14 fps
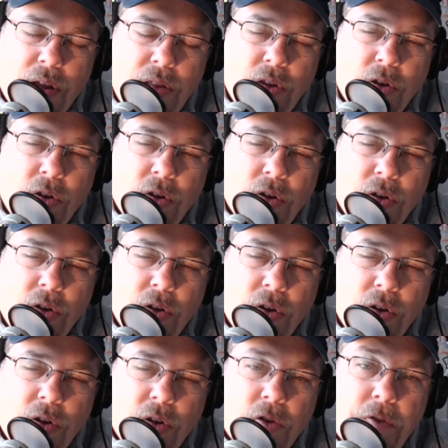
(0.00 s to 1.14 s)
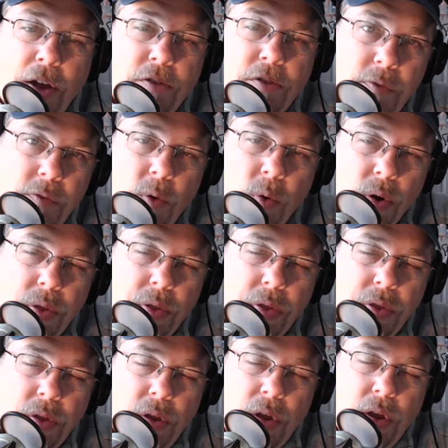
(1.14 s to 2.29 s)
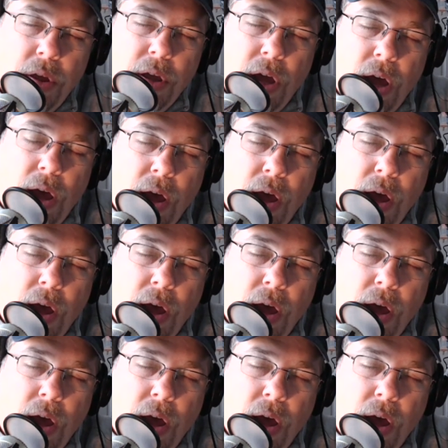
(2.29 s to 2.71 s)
those files back and forth